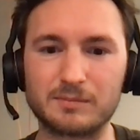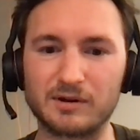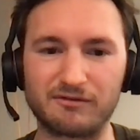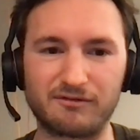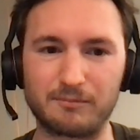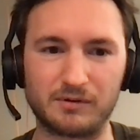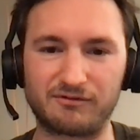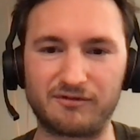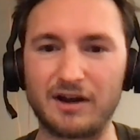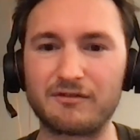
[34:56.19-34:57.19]
but
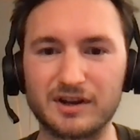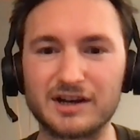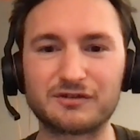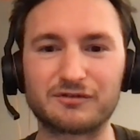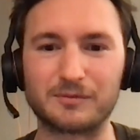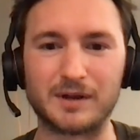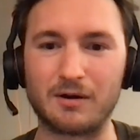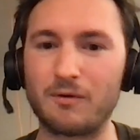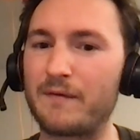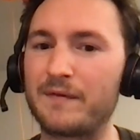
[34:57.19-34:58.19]
5 years from now,